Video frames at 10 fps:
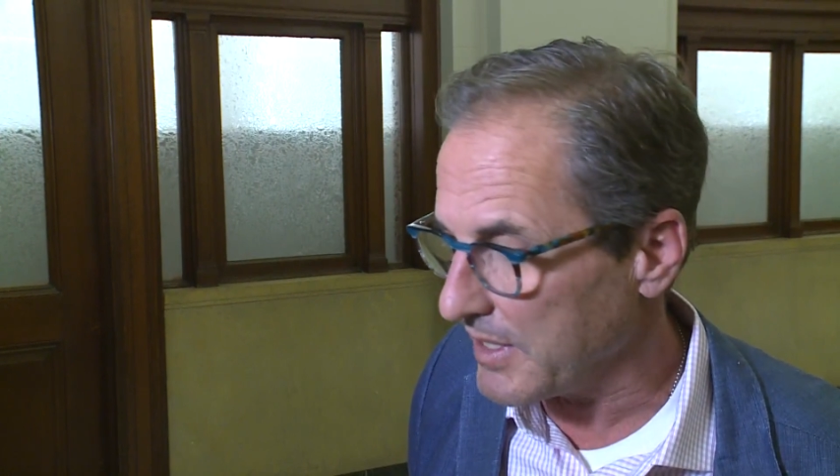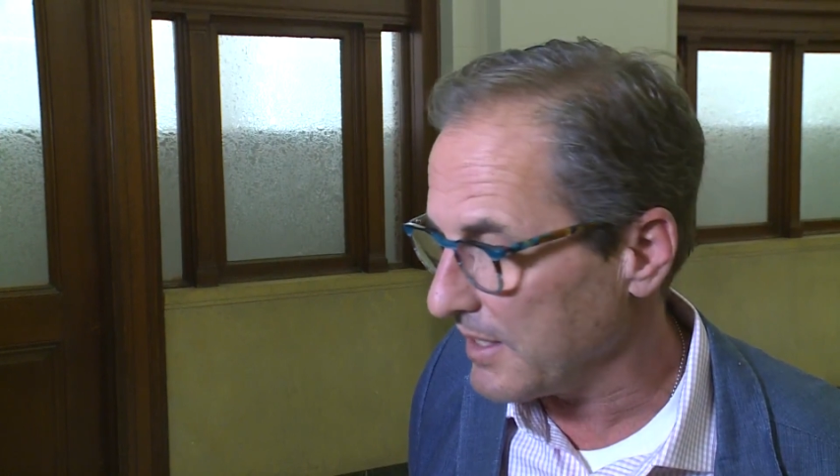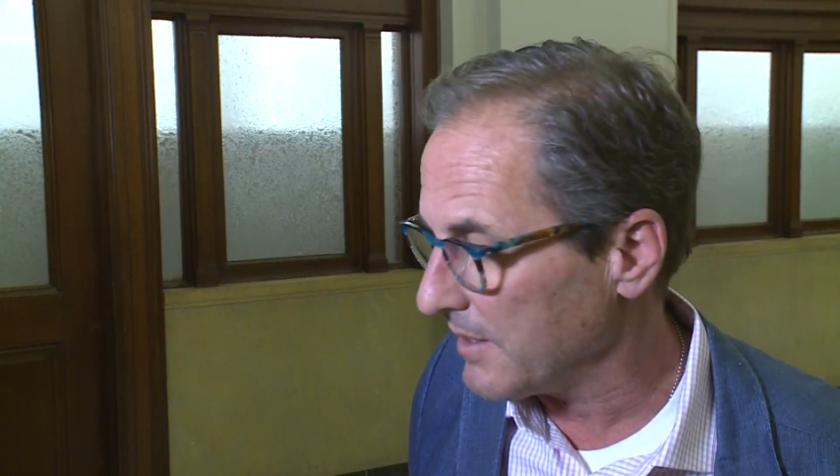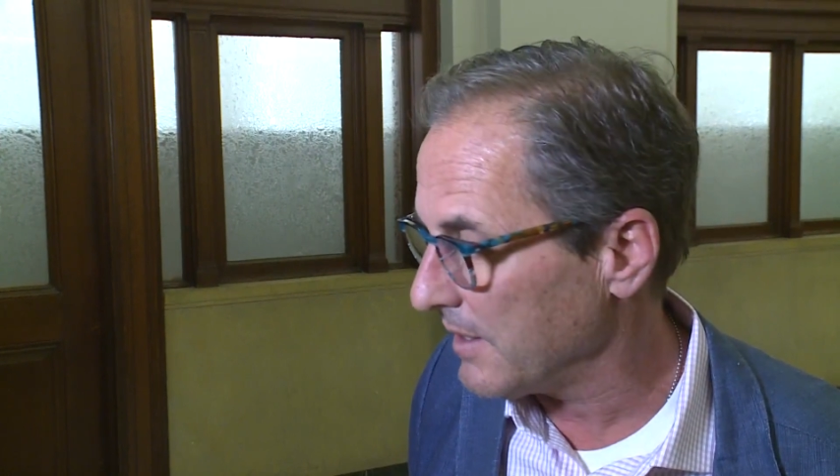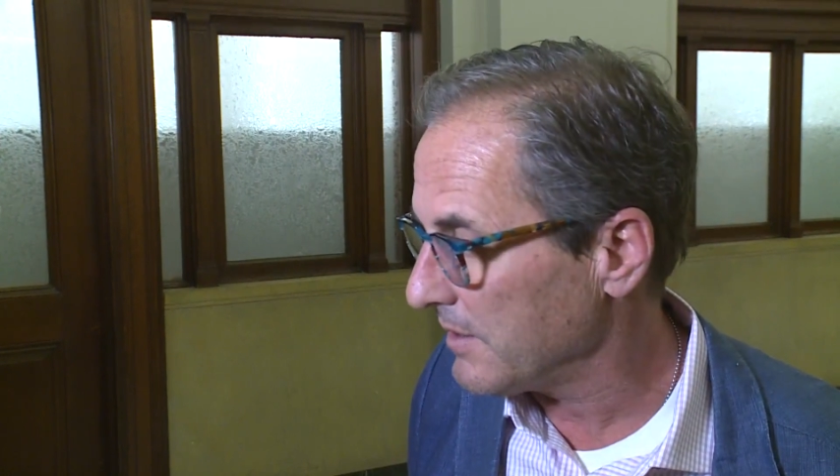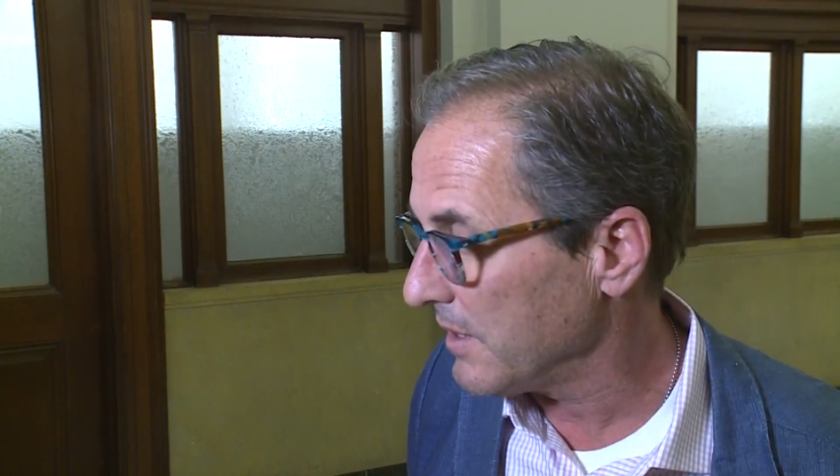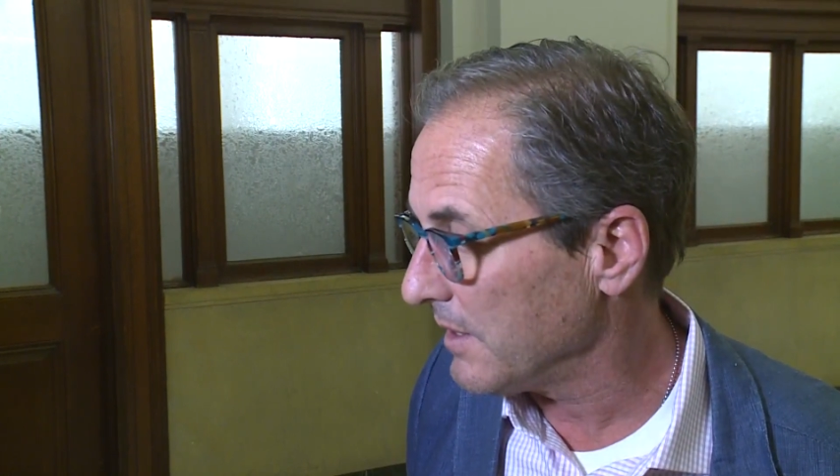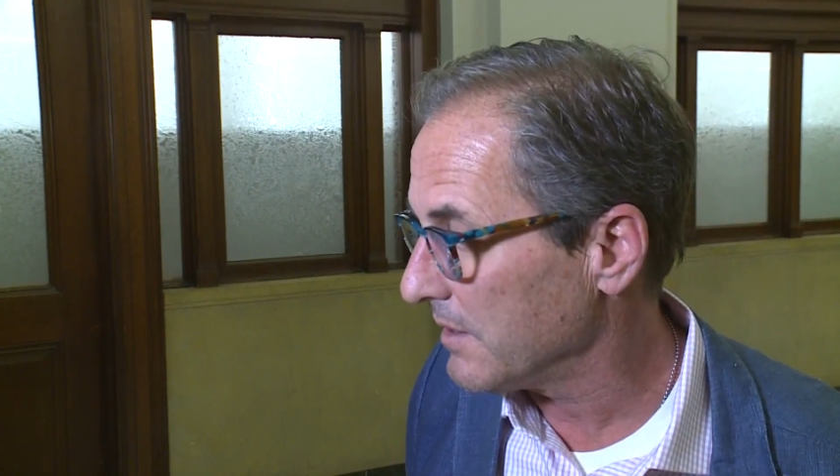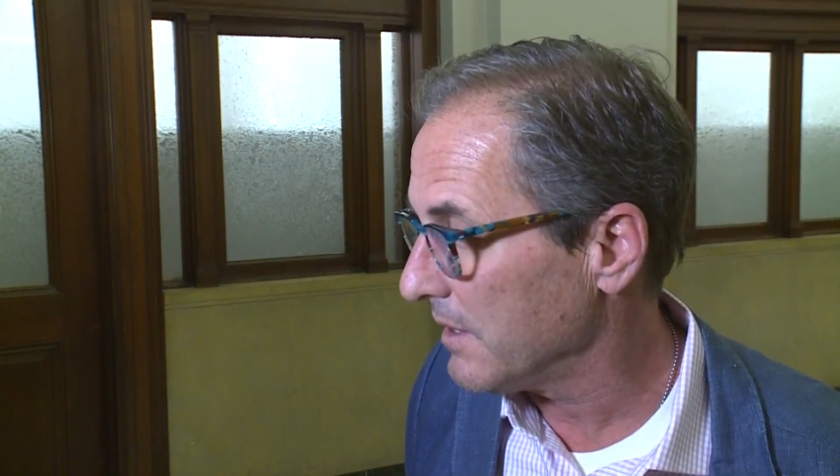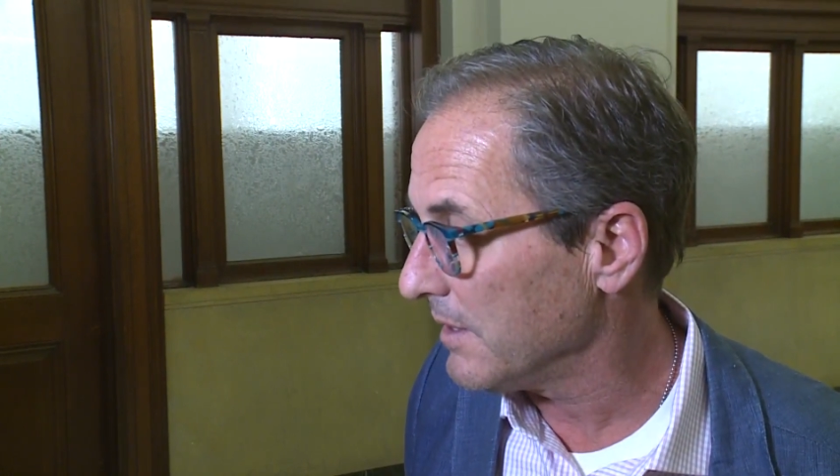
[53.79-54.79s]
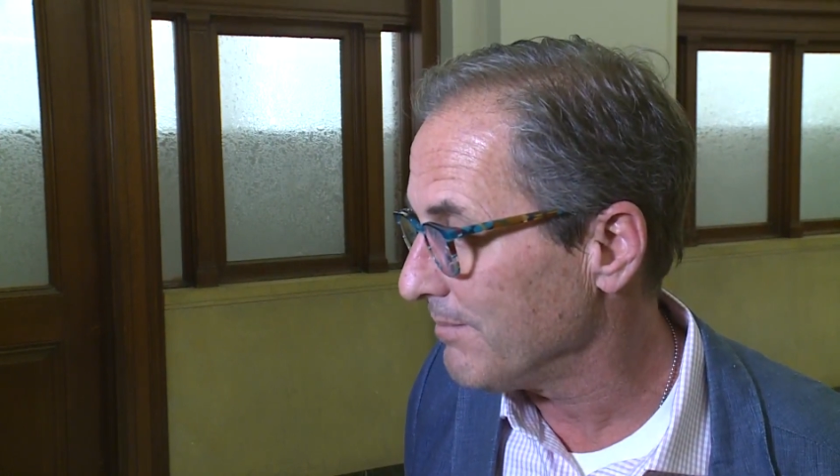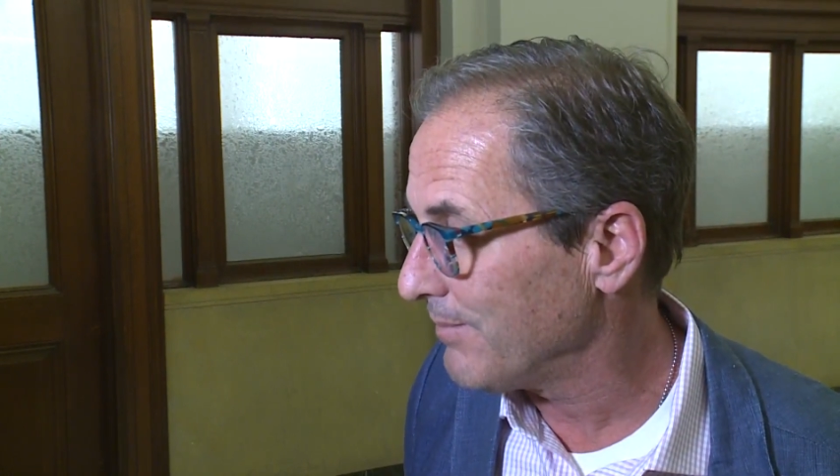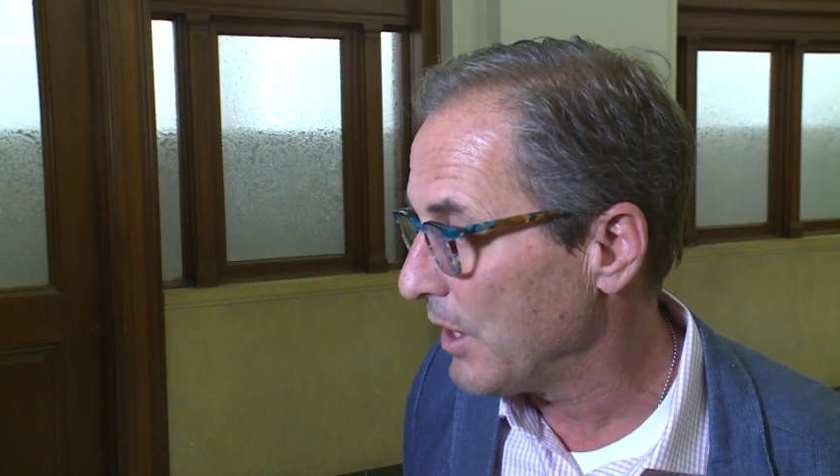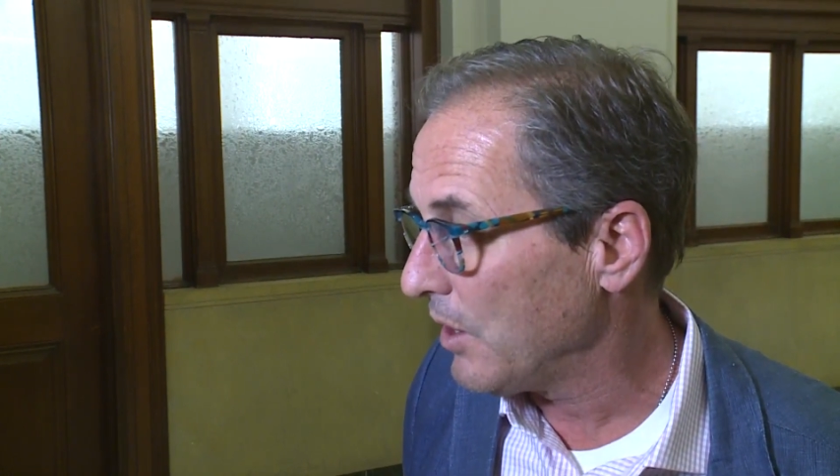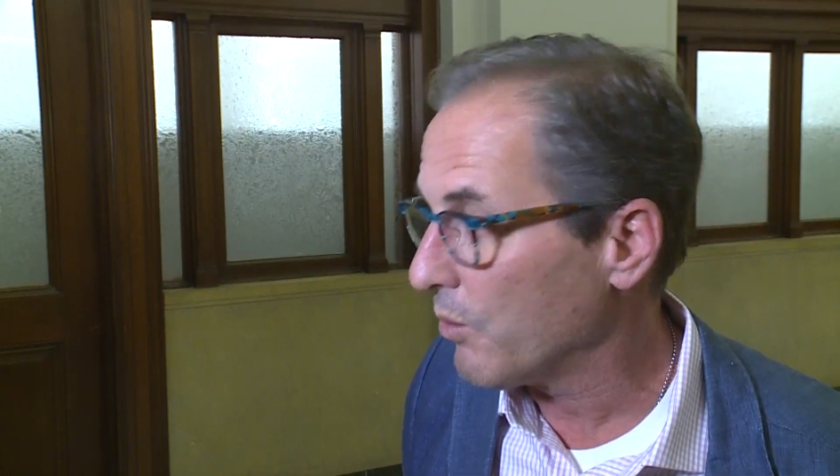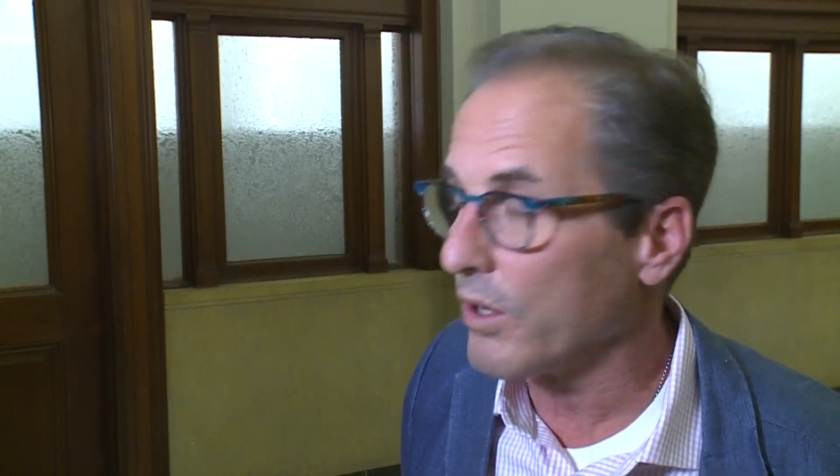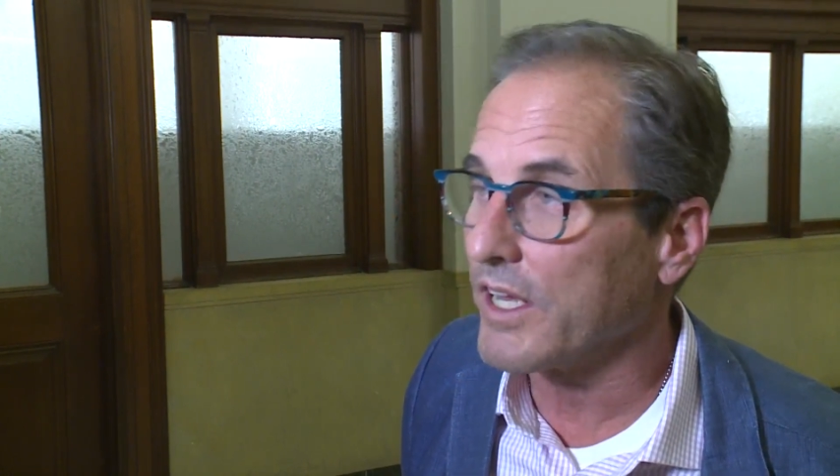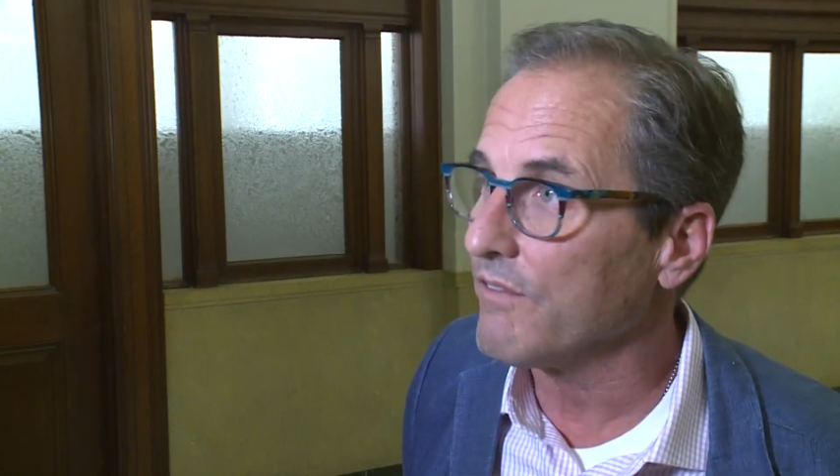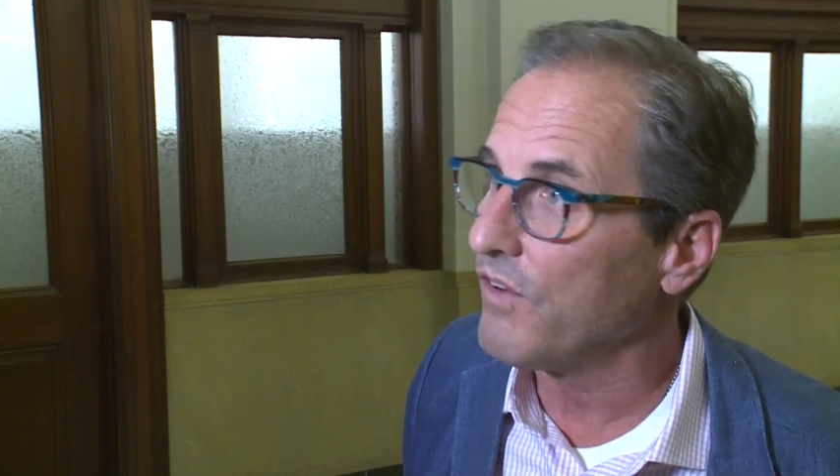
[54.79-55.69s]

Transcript: and the, the, the working